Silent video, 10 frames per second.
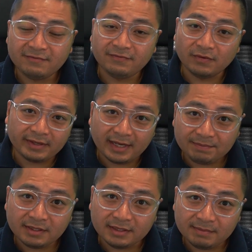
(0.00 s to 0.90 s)
for an
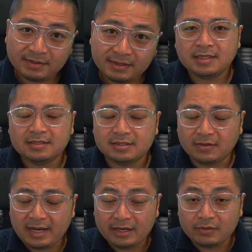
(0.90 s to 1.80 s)
app clip. So
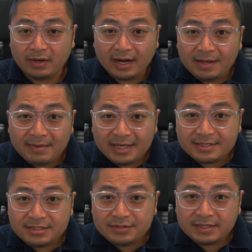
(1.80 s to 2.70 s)
how do I
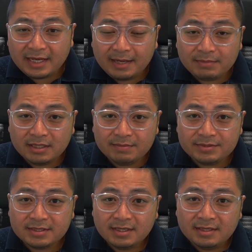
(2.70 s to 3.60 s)
imagine using app
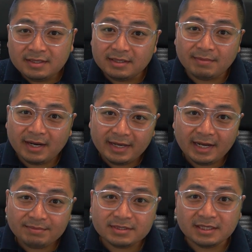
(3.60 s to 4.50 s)
clips in my
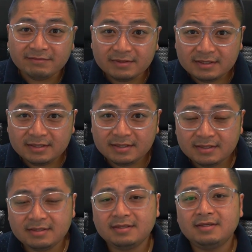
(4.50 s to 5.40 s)
app Saferhood?
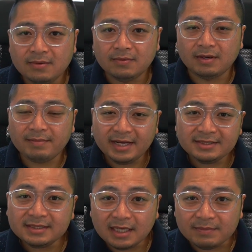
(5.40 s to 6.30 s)
Well,
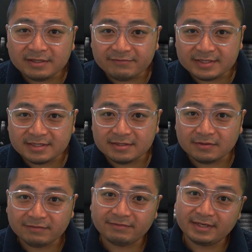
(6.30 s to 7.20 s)
imagine coming to visit
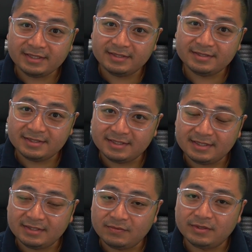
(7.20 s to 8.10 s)
your friend in the
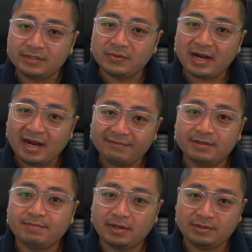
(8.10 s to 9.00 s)
city where you have
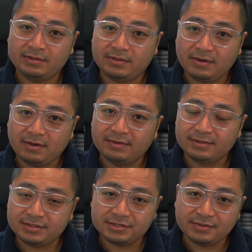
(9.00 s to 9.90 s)
to park your car on
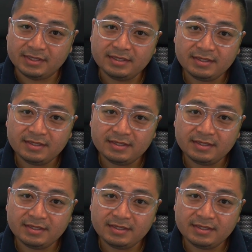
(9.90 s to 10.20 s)
the street.